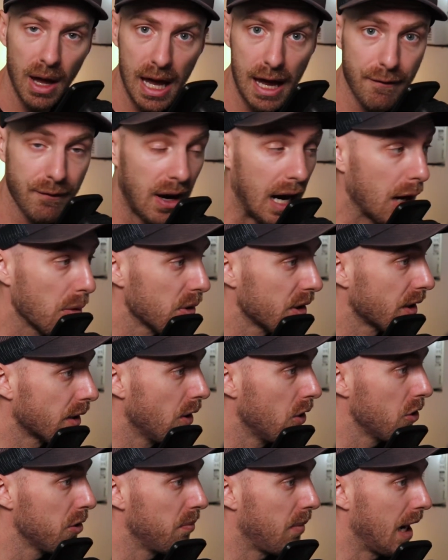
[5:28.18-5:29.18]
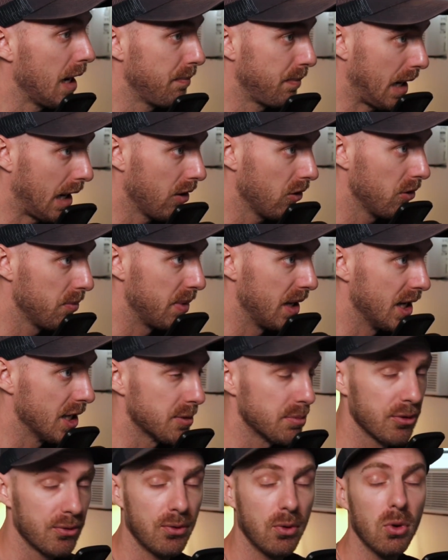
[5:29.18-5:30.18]
if I were to go to my power bins,
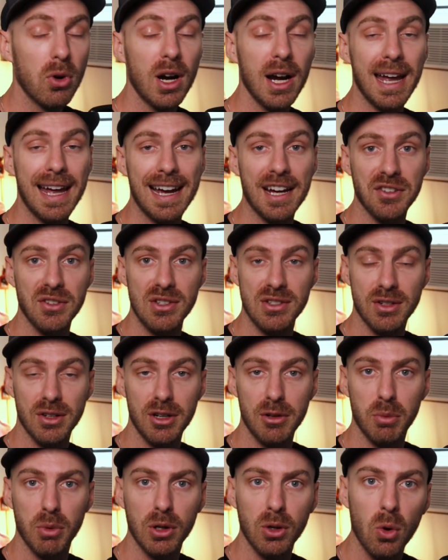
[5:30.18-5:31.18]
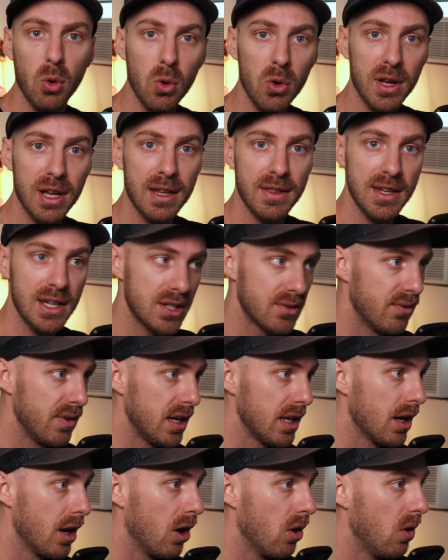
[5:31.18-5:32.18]
before I actually started recording this
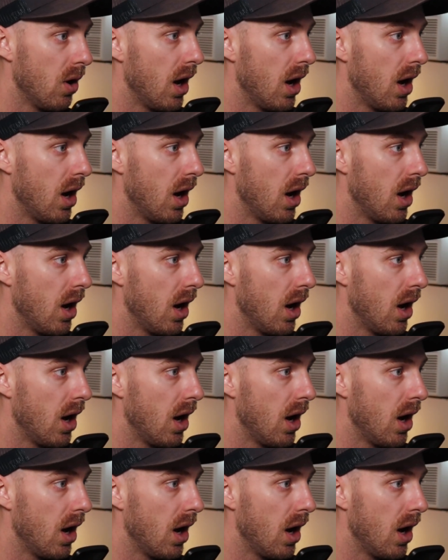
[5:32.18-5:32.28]
video,